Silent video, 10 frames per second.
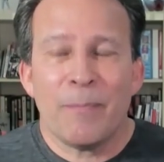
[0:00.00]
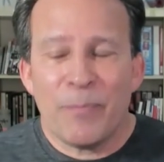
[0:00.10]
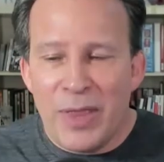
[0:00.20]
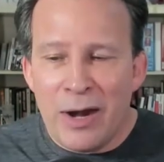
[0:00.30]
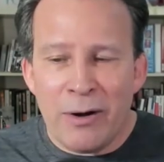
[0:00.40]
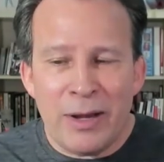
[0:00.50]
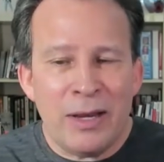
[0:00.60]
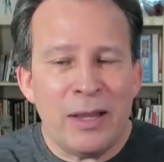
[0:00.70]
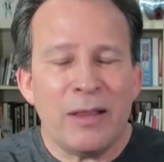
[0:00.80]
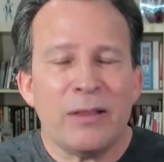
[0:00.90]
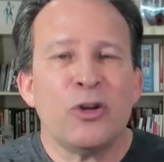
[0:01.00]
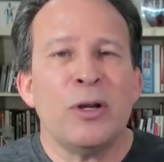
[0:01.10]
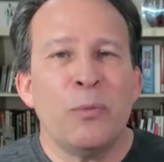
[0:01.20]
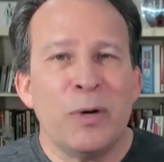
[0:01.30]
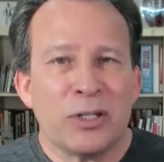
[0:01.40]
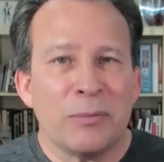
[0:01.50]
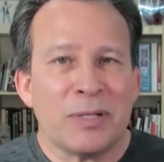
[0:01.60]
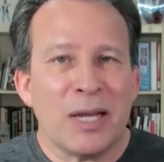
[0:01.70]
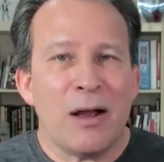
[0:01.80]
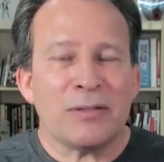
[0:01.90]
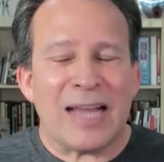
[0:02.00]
They're in it to enrich themselves,